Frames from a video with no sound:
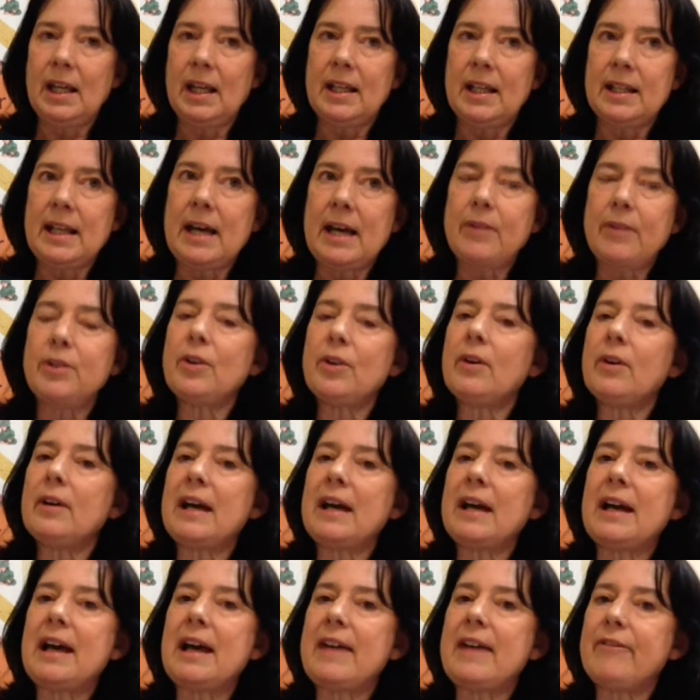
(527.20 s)
Now,
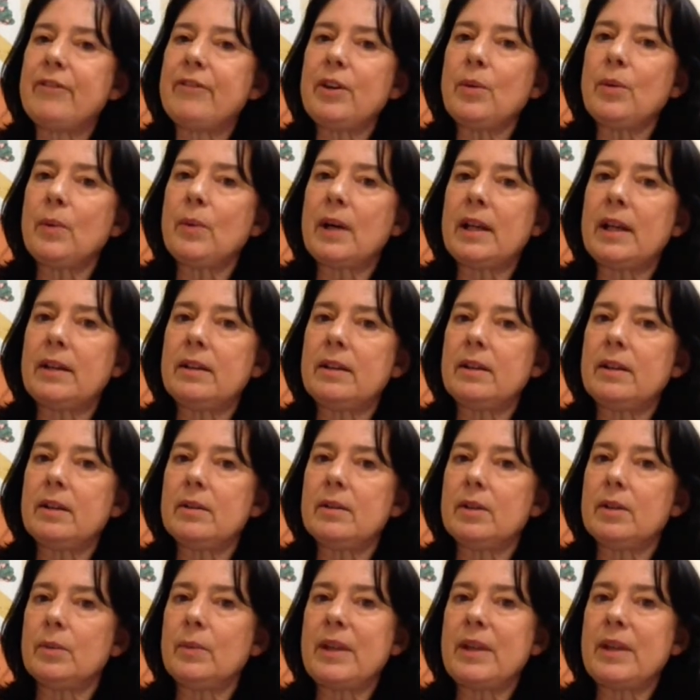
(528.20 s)
not everyone
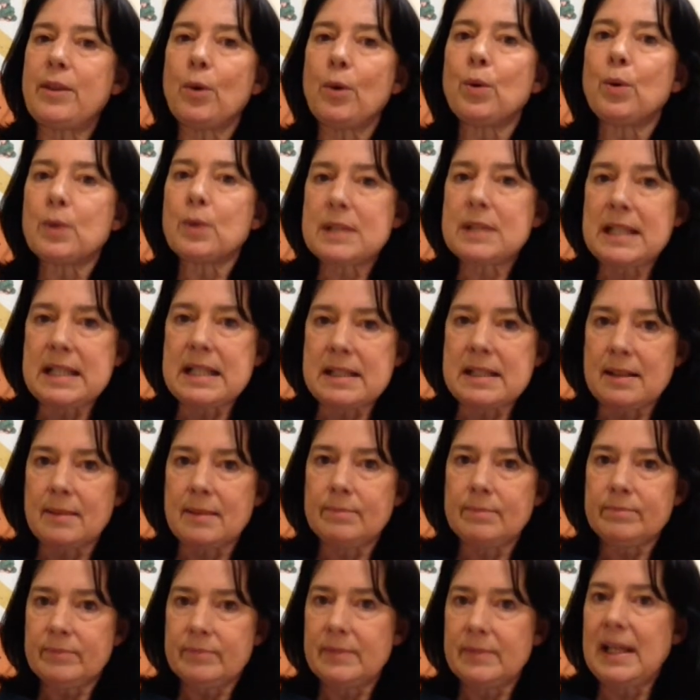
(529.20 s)
with
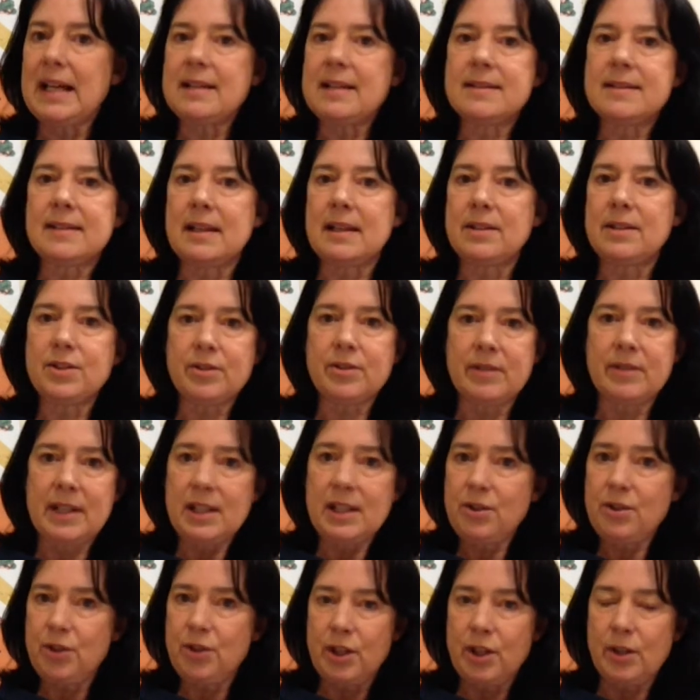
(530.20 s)
autism has sensory
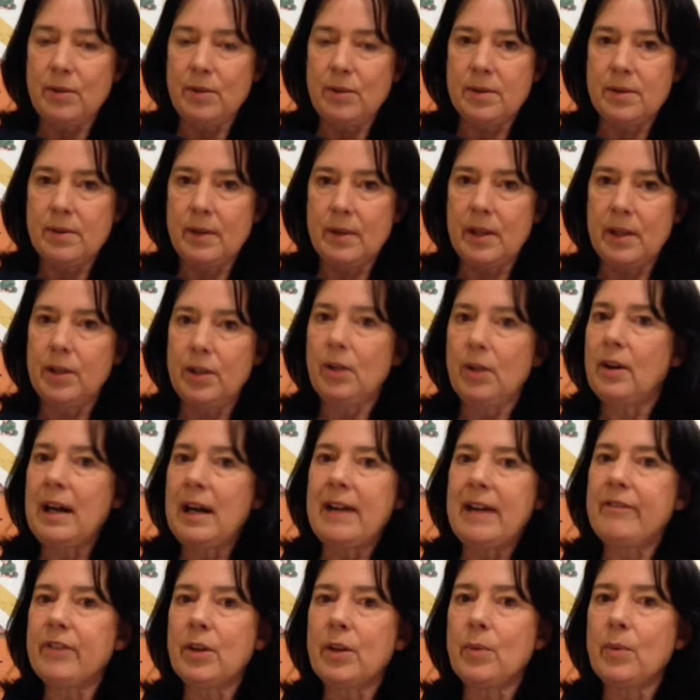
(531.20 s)
issues, and not
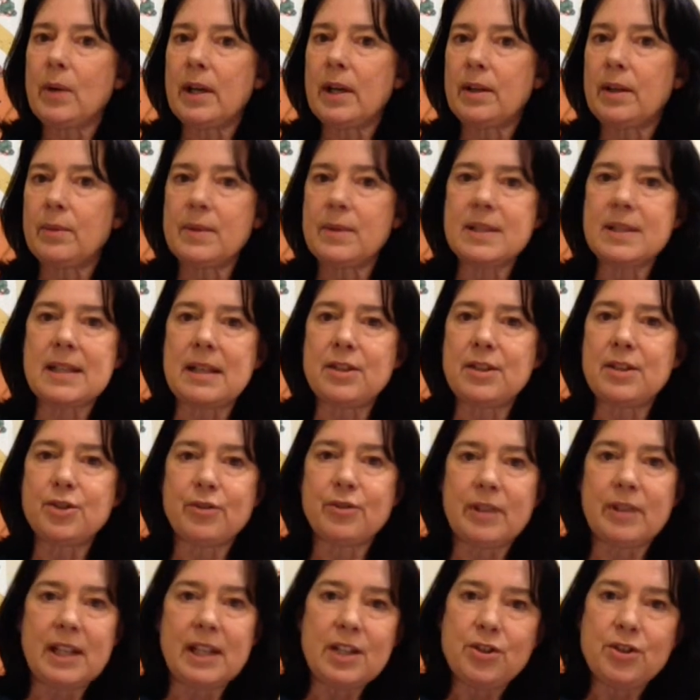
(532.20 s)
everyone with
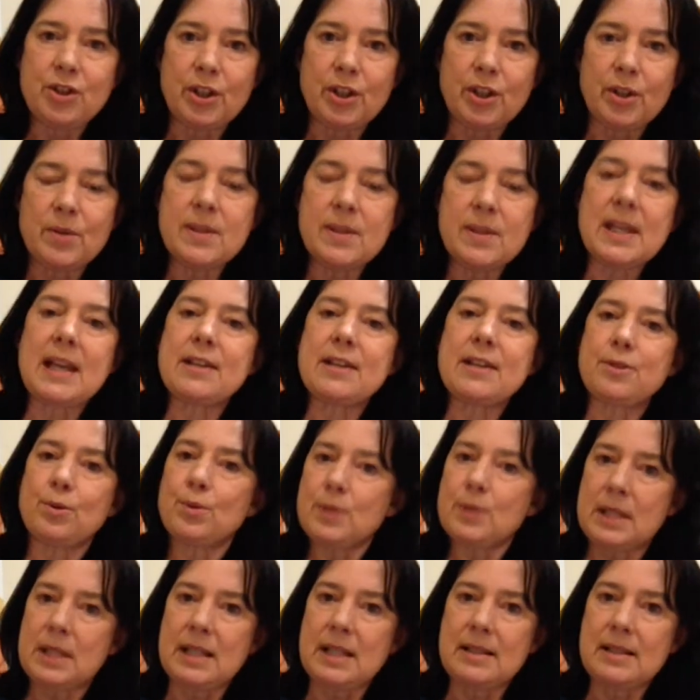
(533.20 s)
sensory issues has
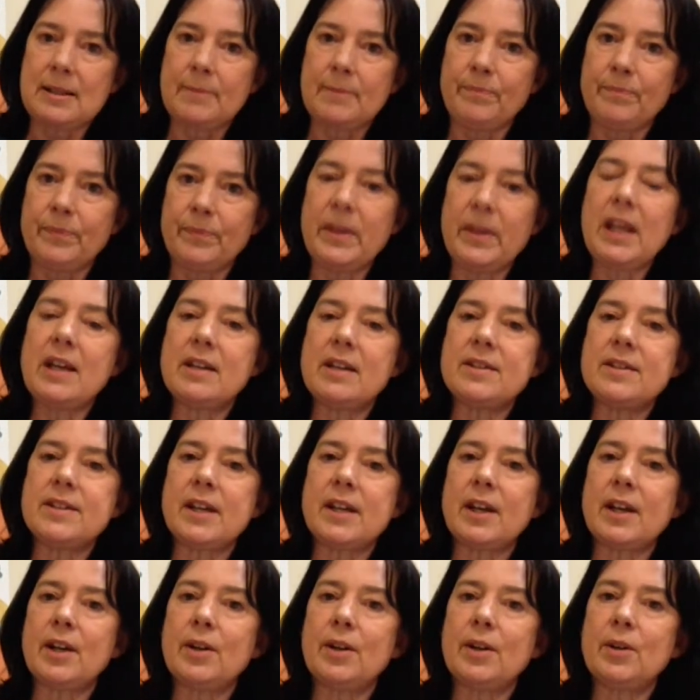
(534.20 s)
autism.
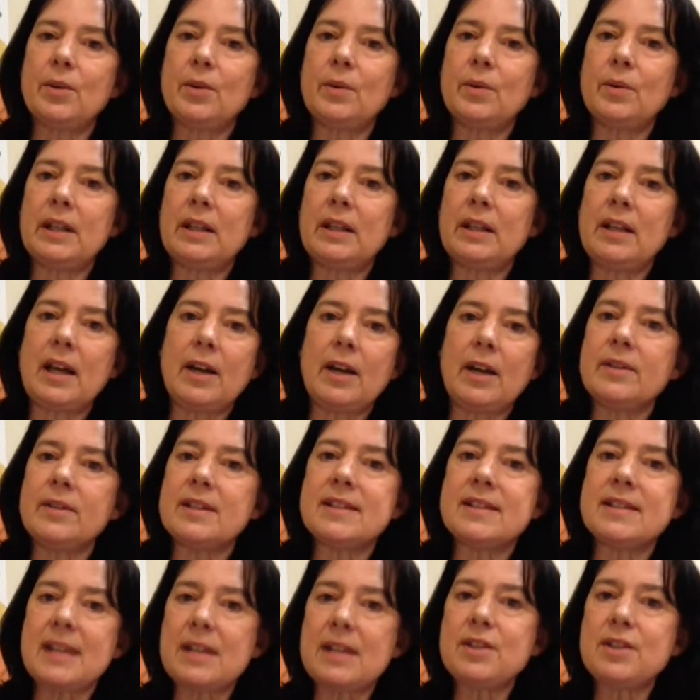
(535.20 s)
So, you know, the
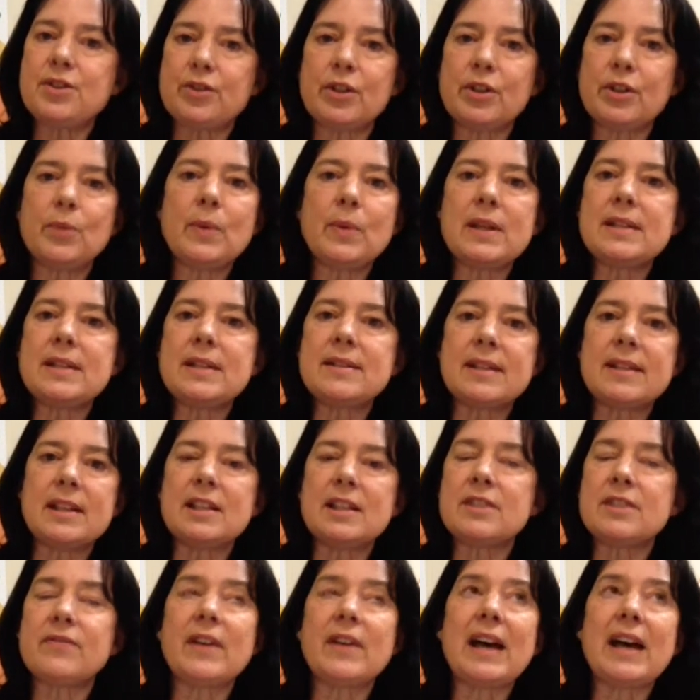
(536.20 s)
sensory
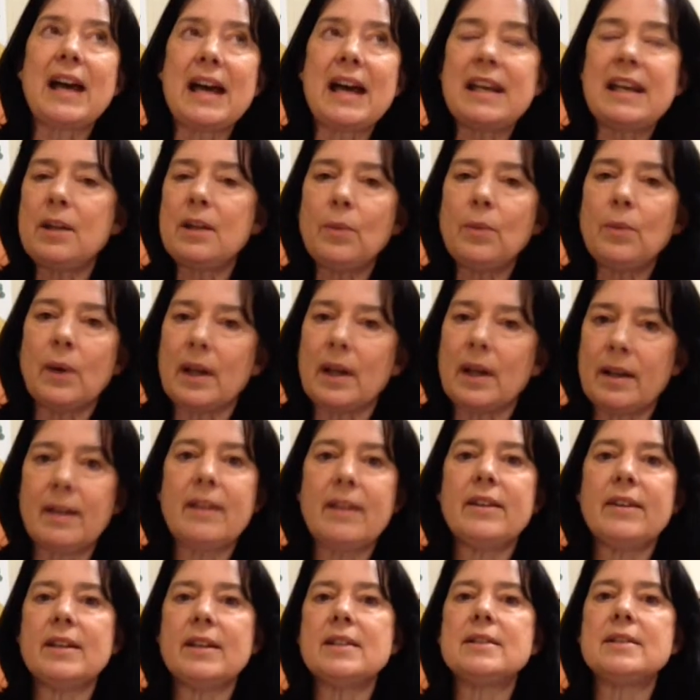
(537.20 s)
onesies for anyone
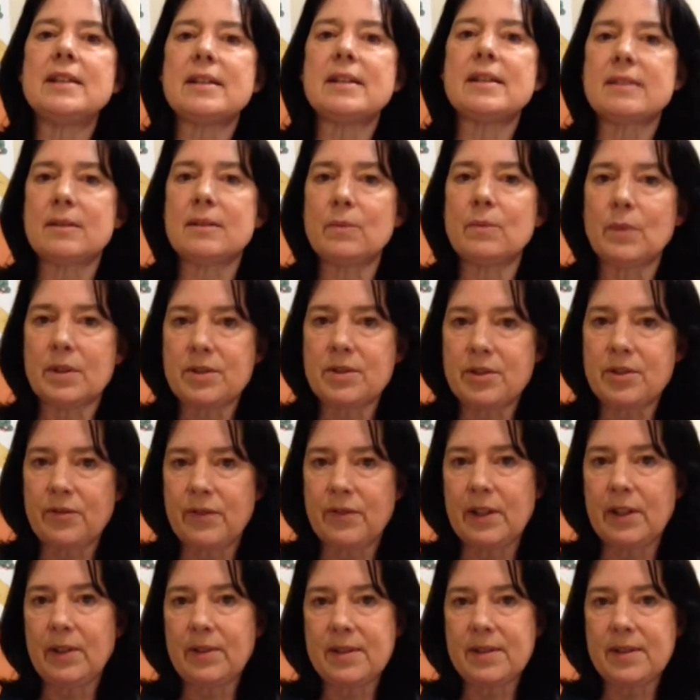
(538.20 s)
that doesn't want to
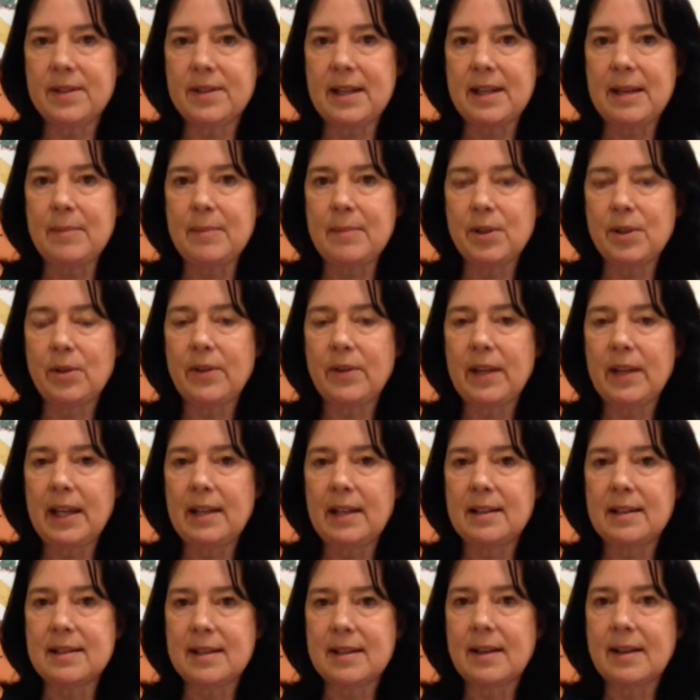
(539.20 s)
feel the seams on the
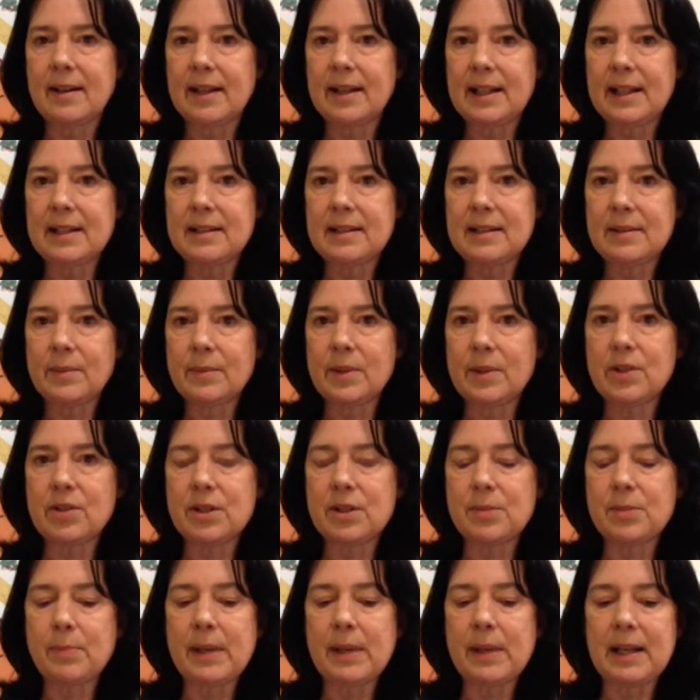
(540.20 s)
inside, which
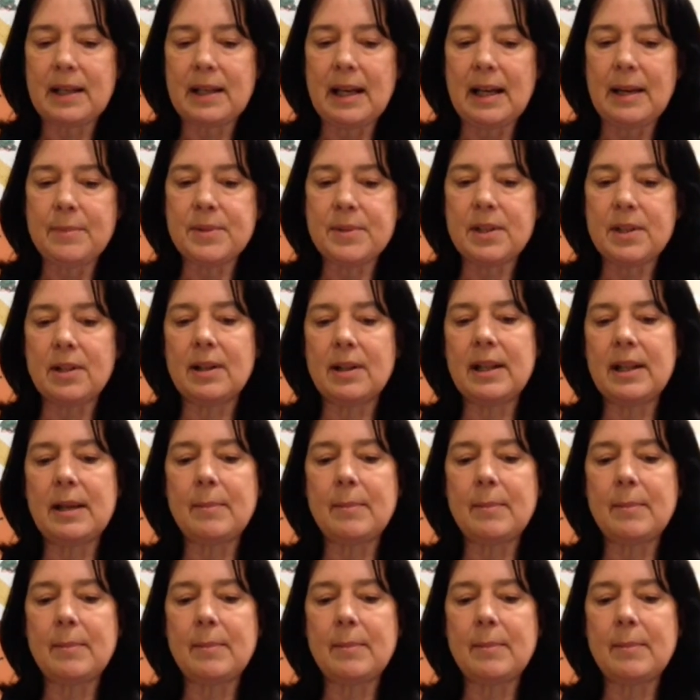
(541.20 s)
has been absolutely